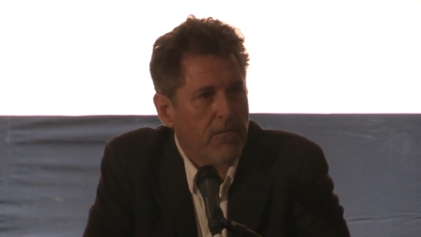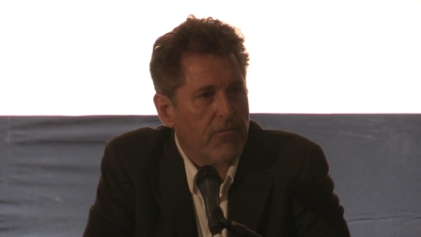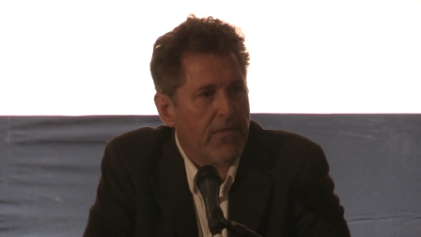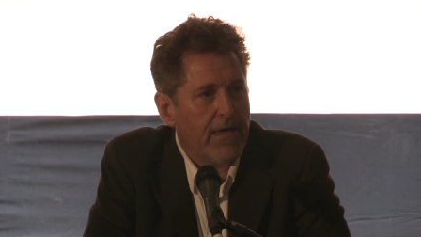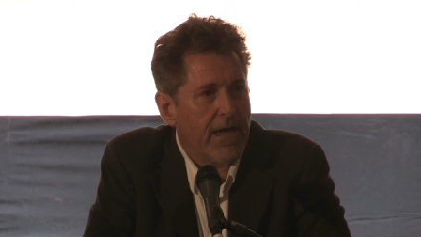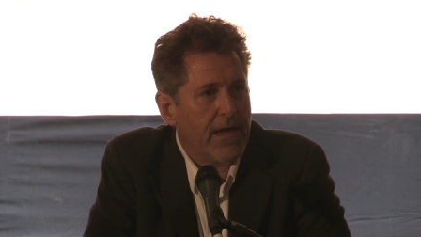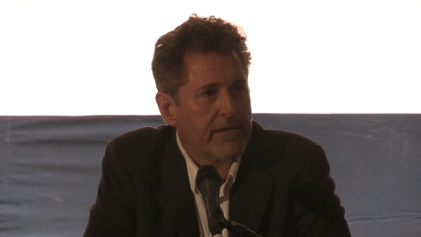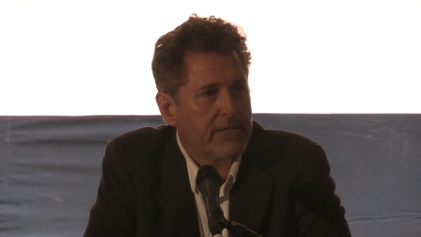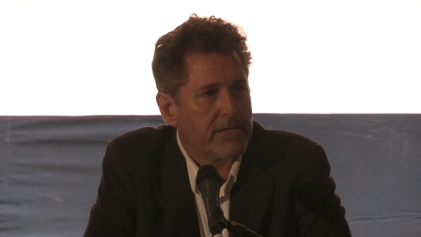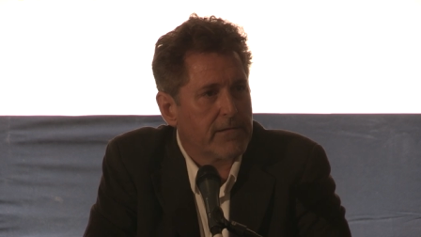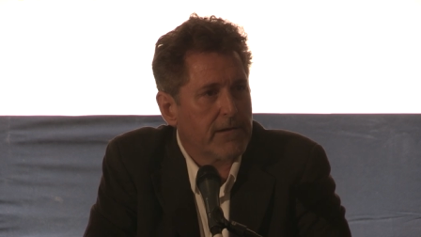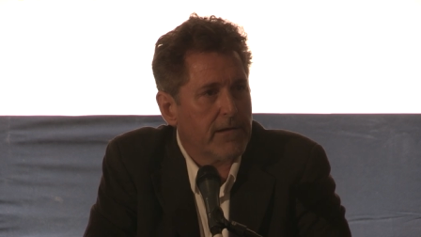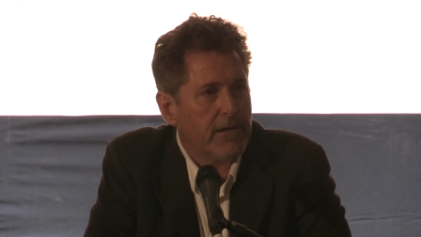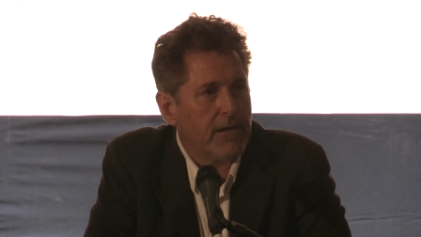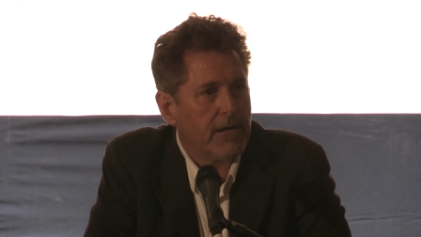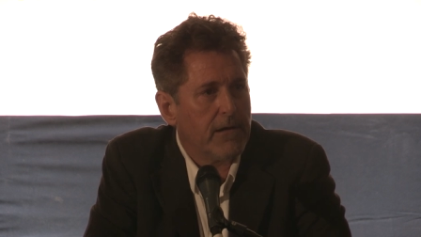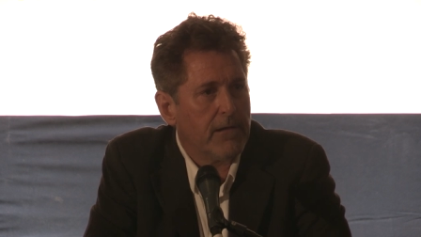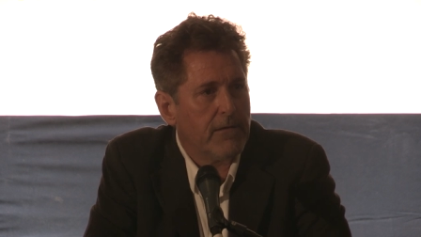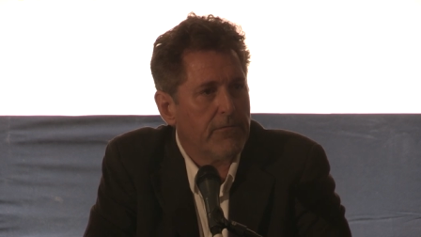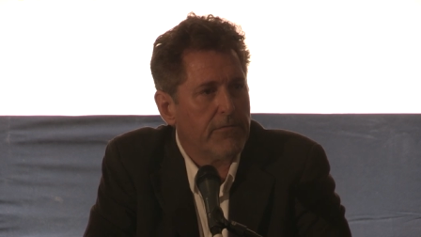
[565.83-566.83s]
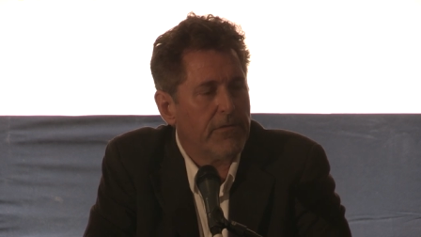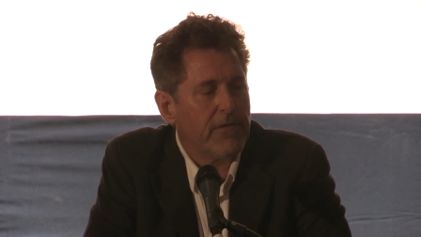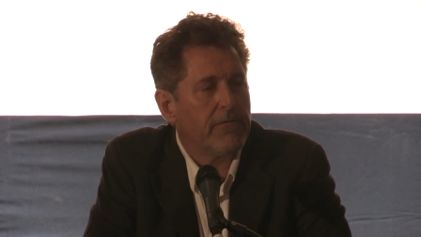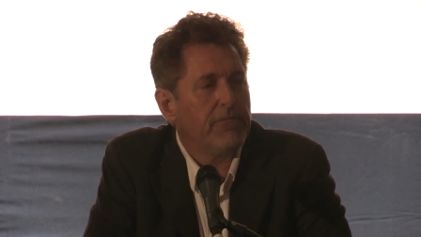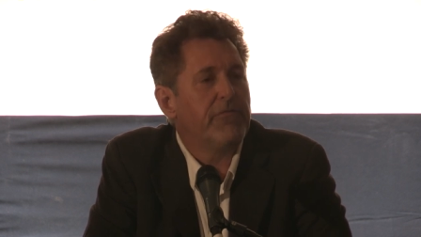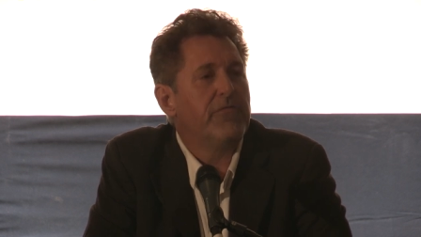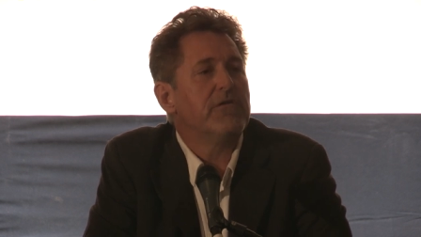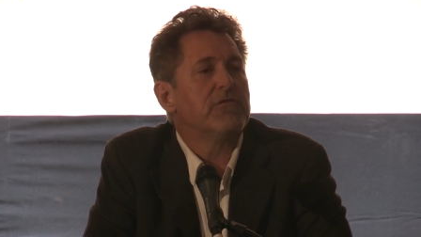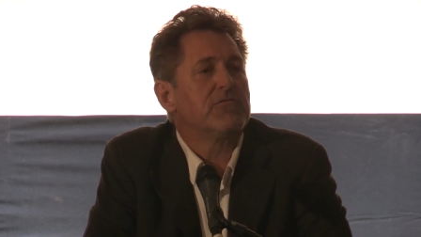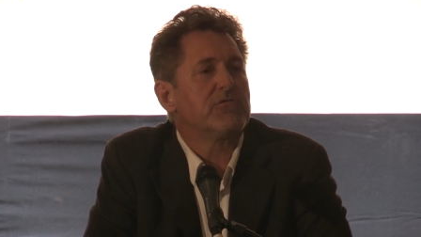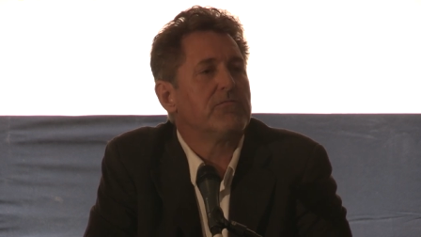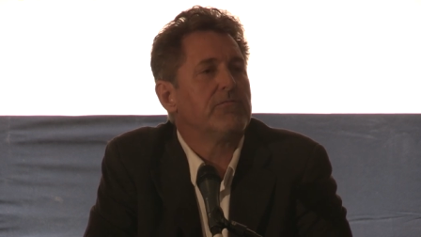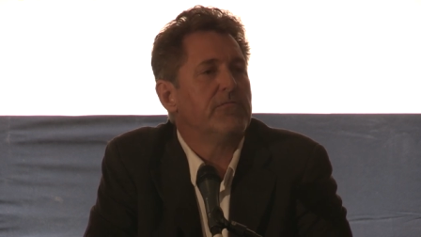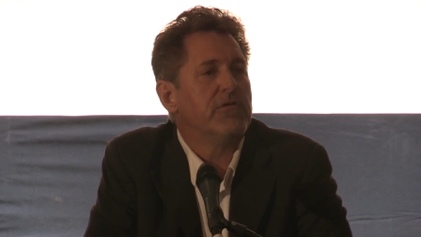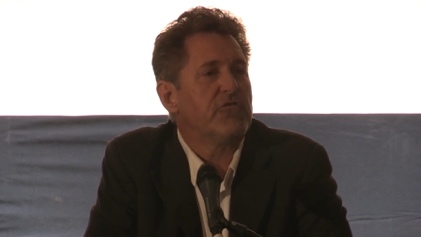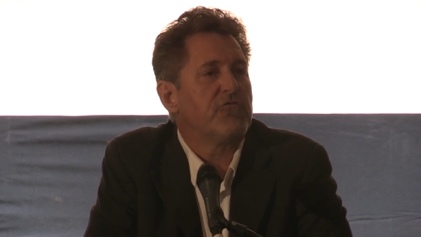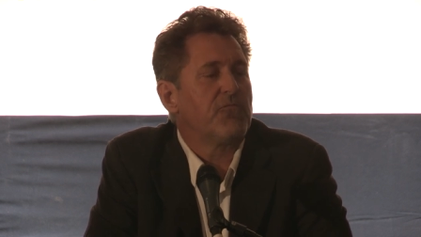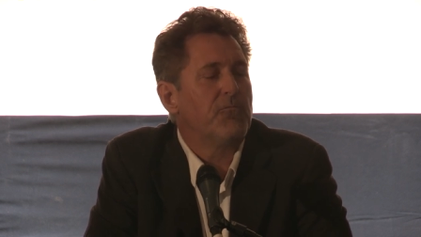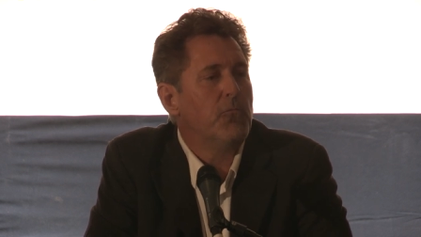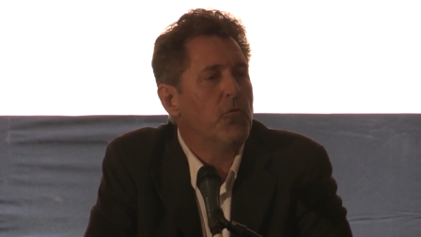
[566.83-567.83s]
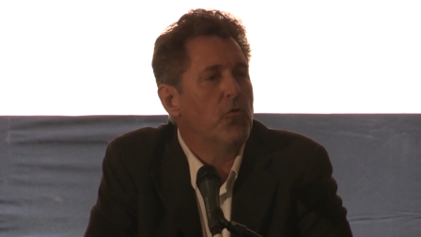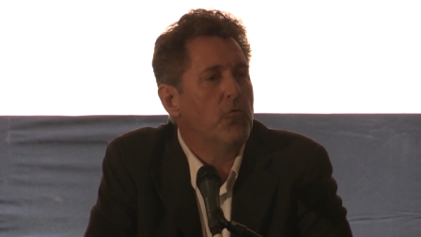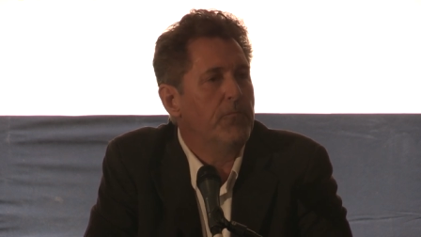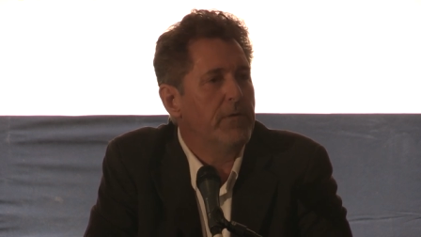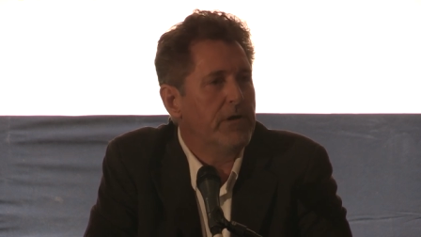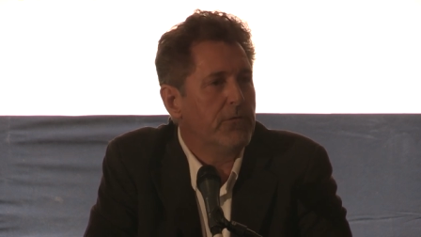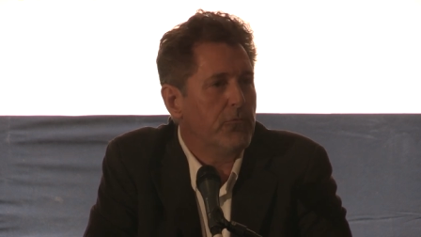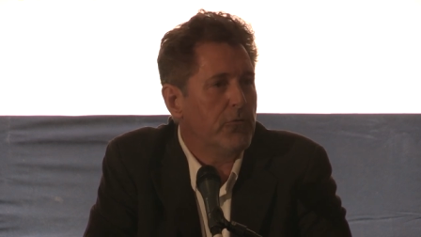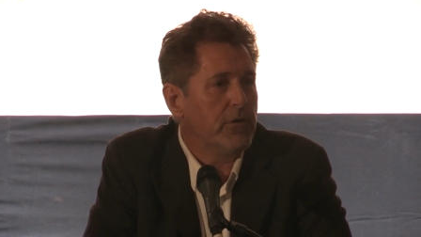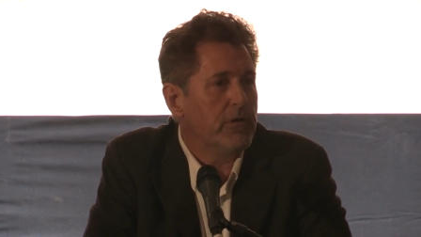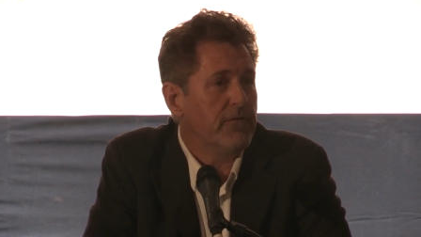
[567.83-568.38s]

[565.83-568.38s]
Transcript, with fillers: that uh, the, this, this movement